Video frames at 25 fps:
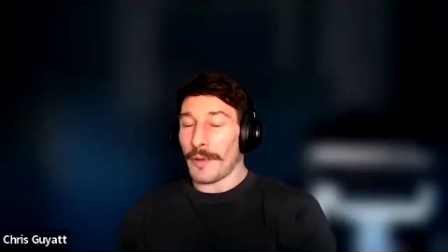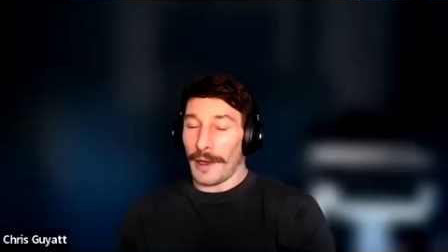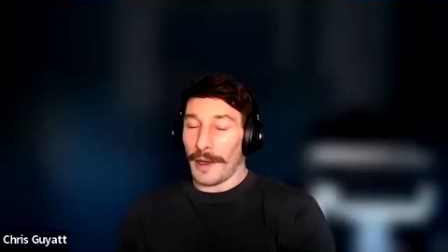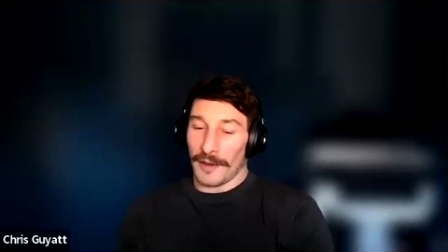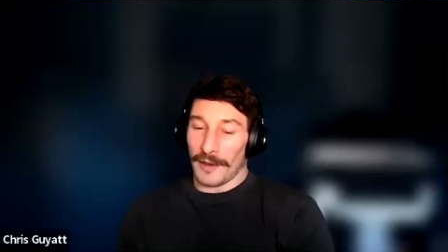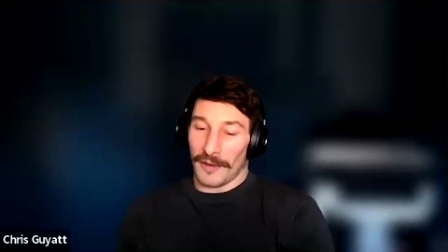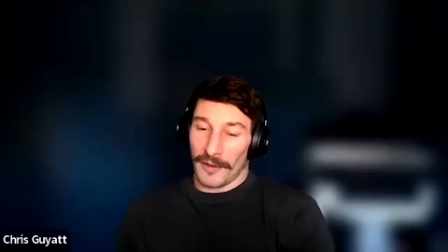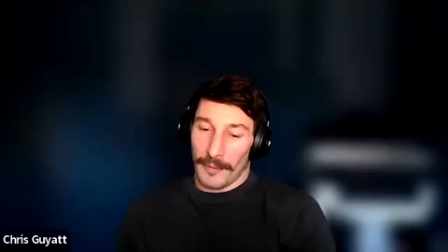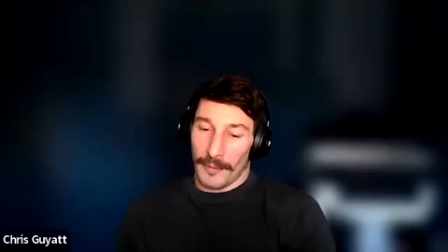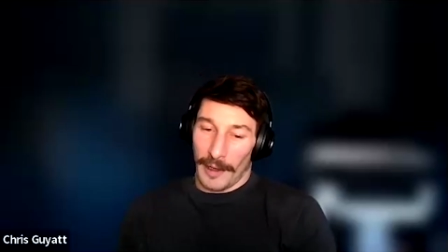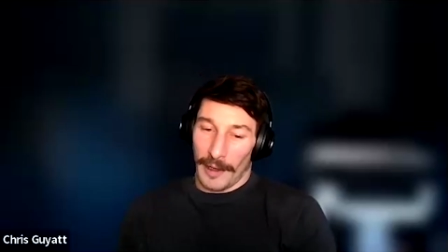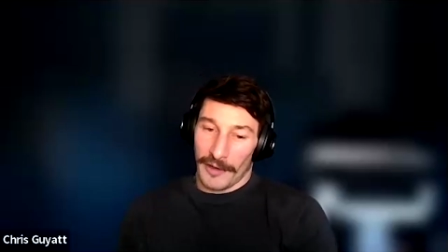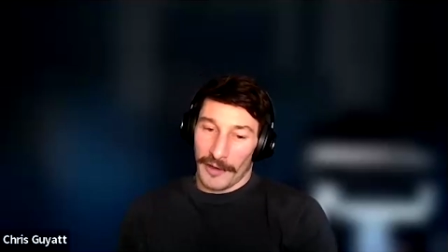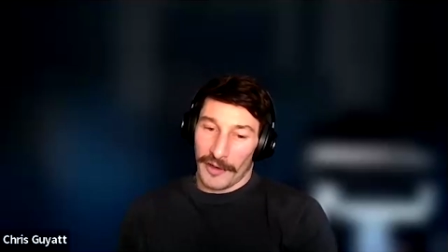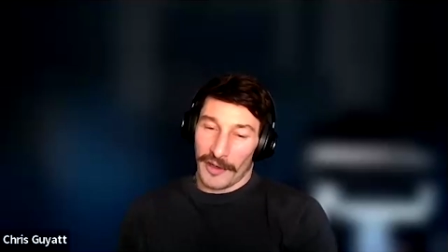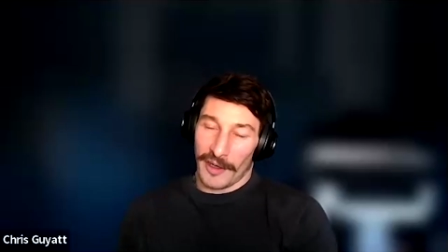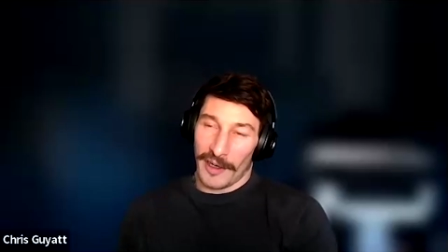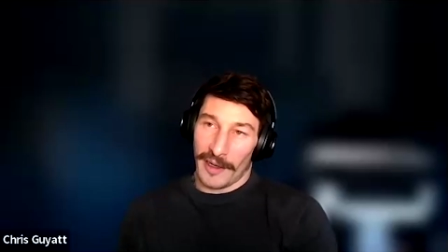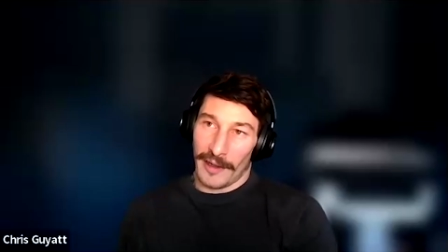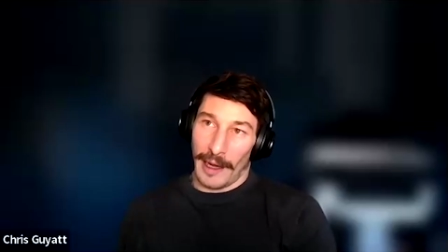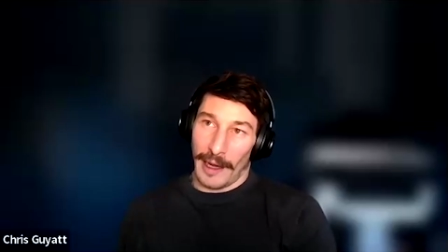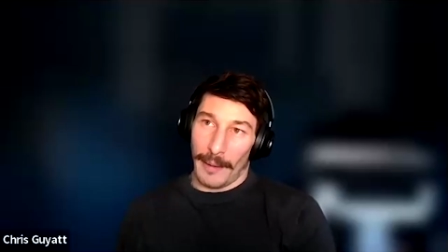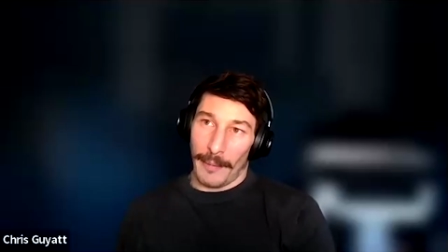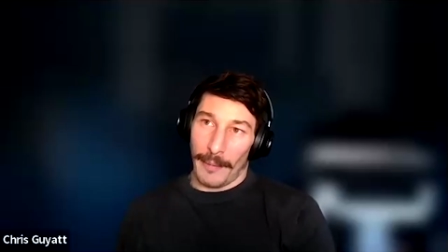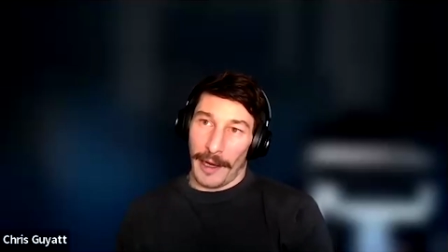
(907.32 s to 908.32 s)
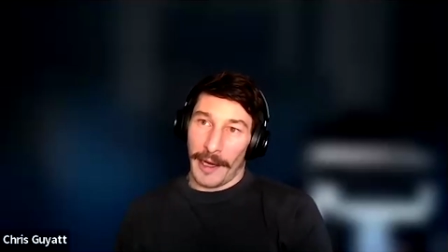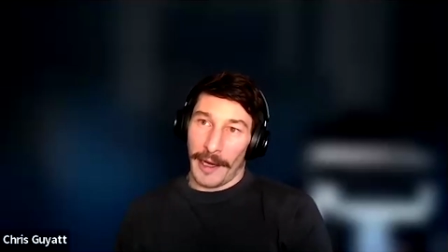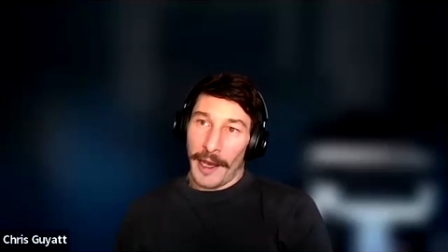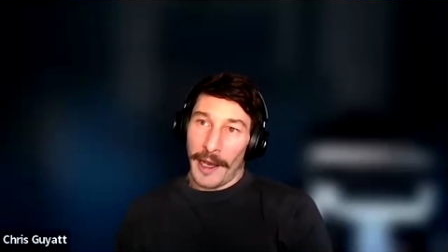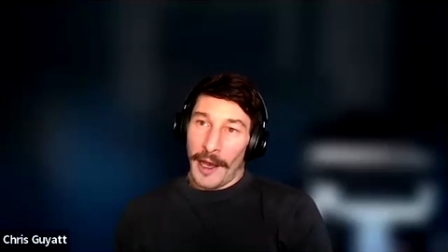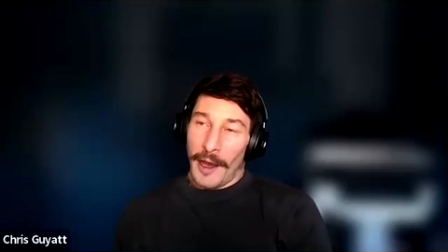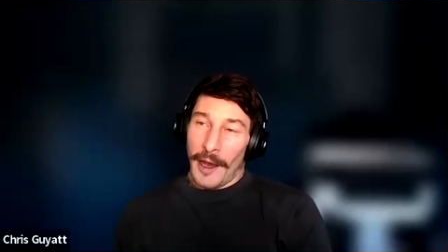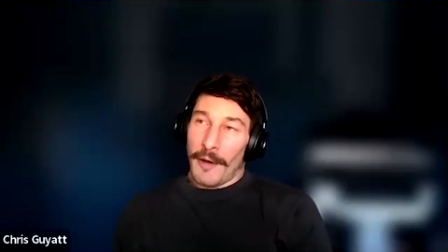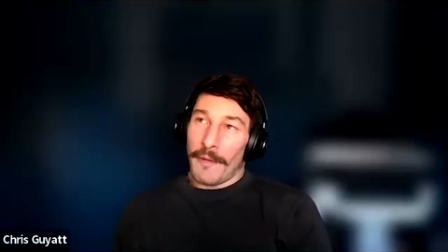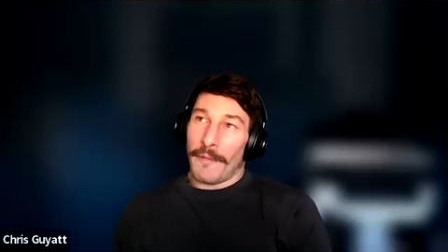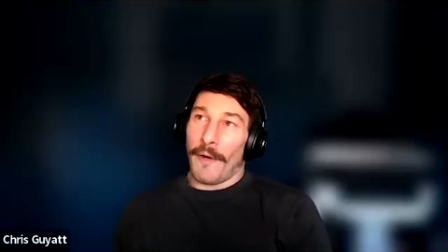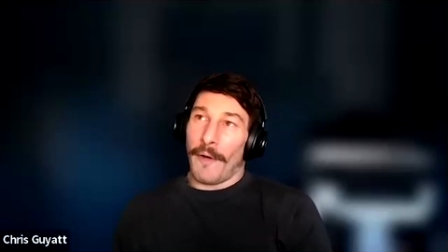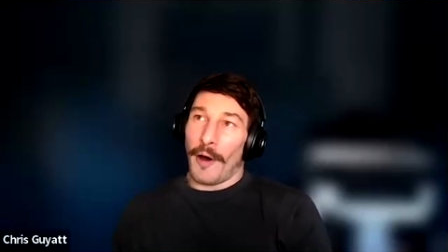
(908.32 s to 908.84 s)
Well, thanks for mentioning that,
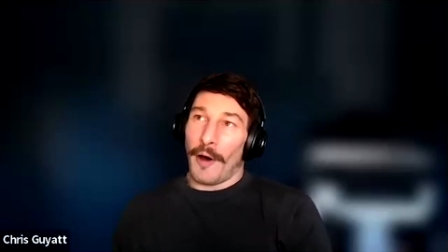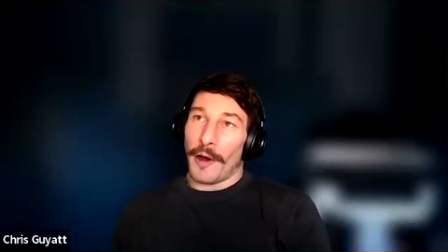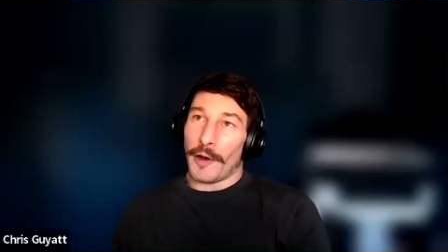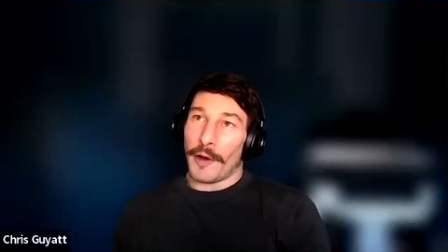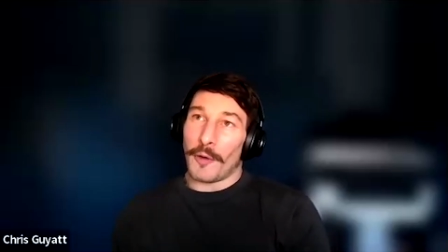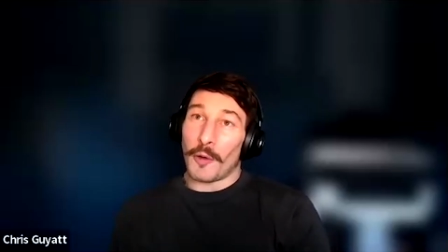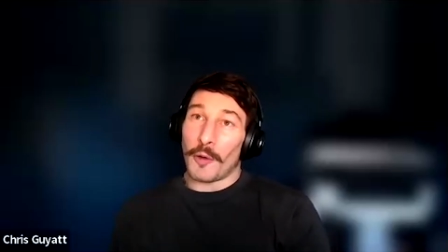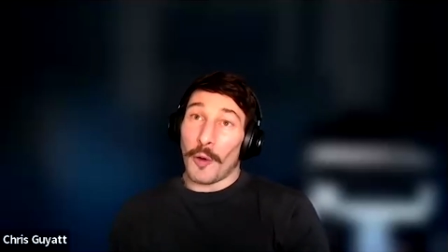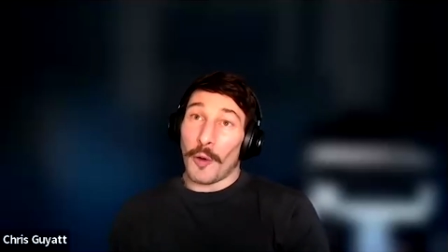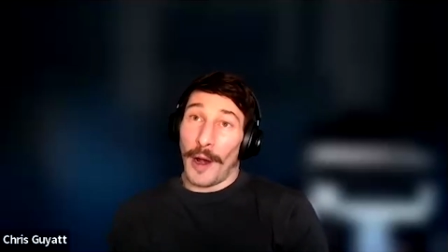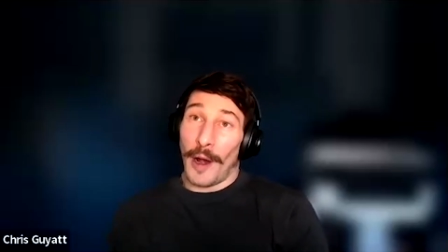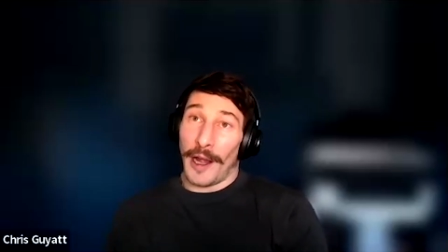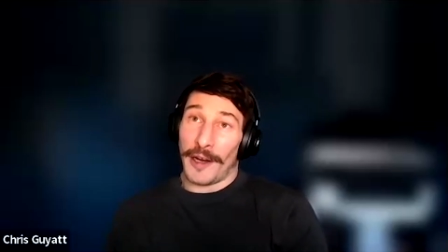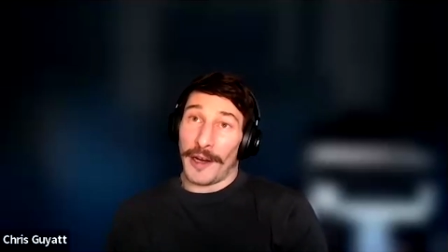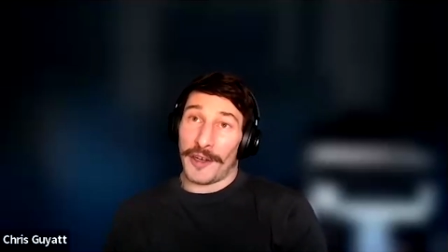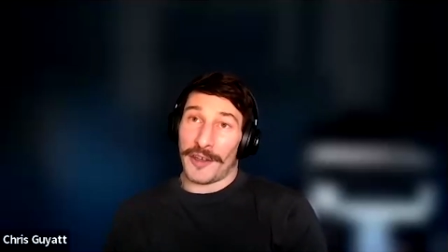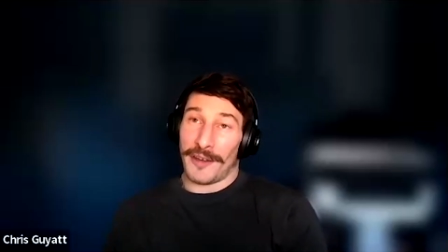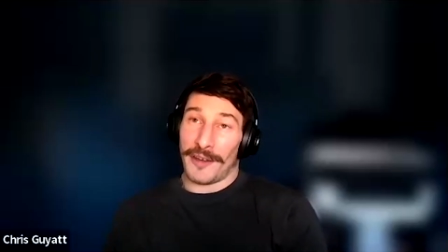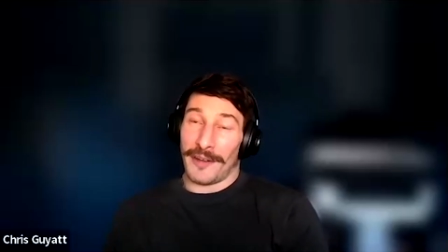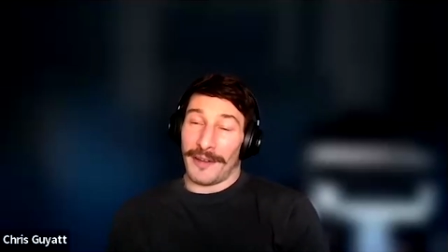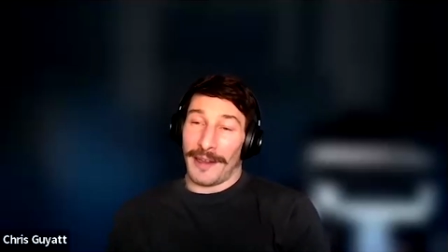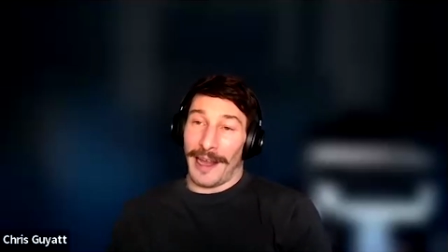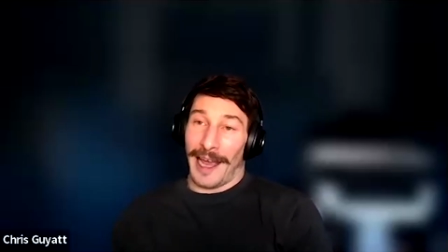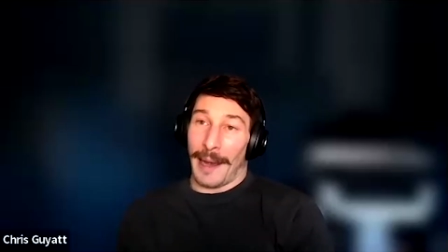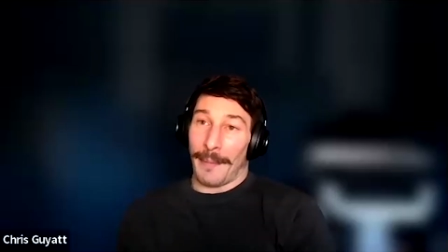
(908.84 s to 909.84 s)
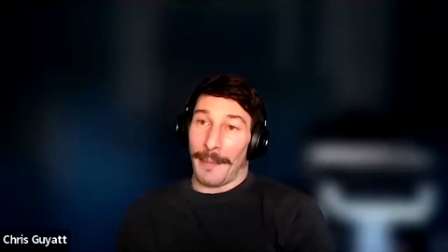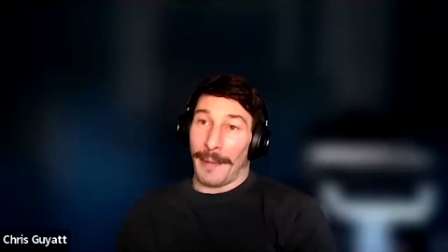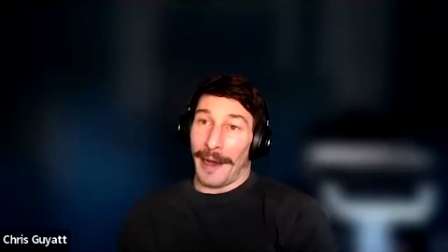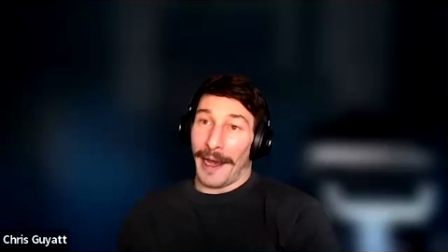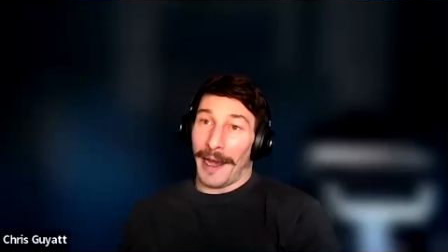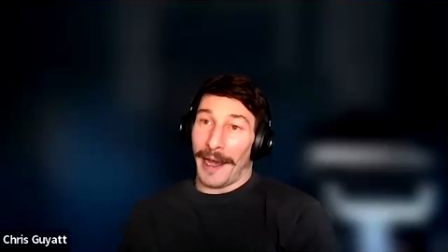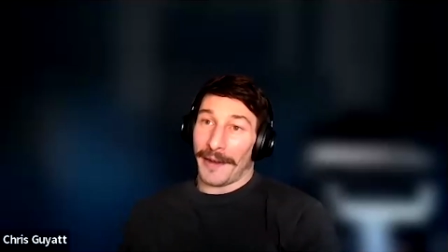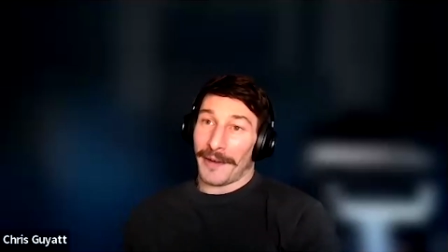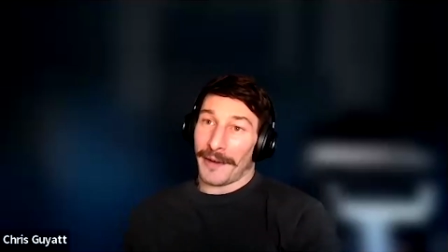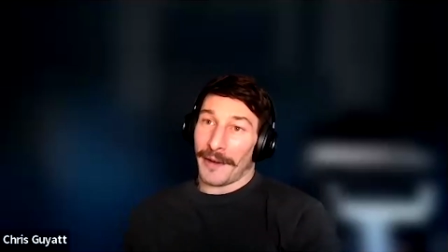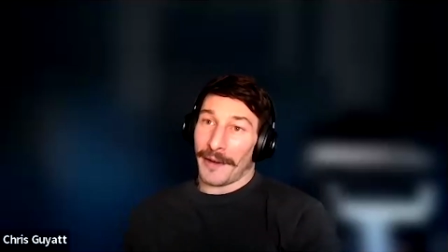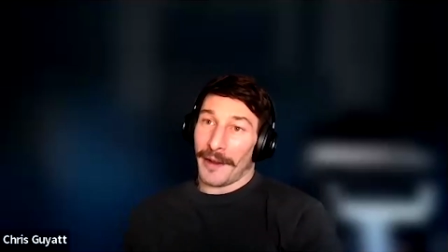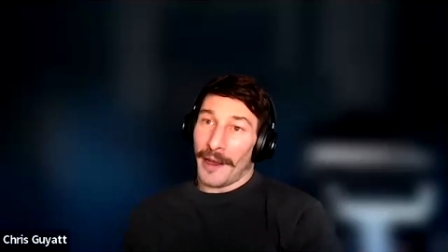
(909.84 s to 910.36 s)
mate. Final question,
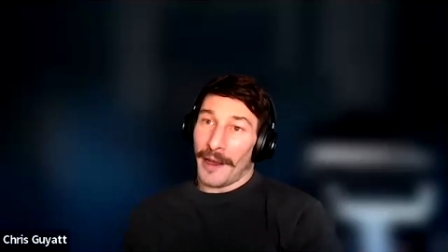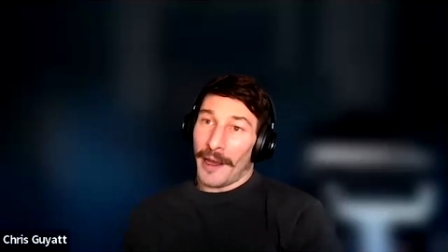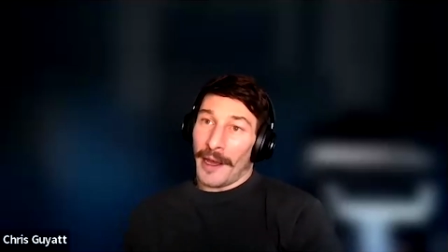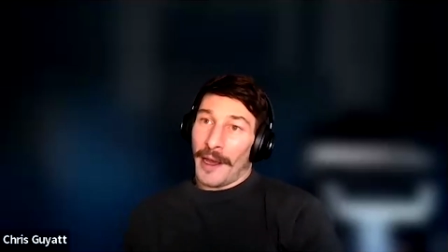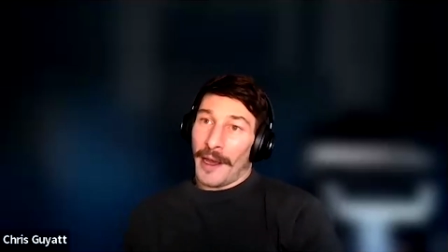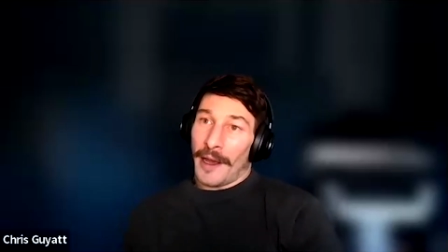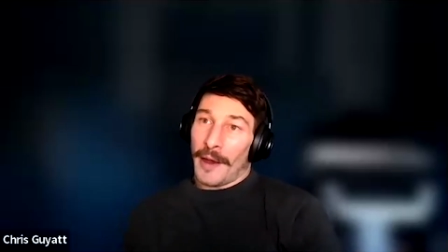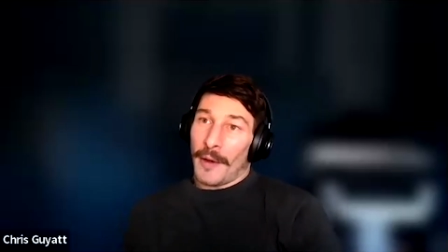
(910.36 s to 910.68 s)
Ahmad.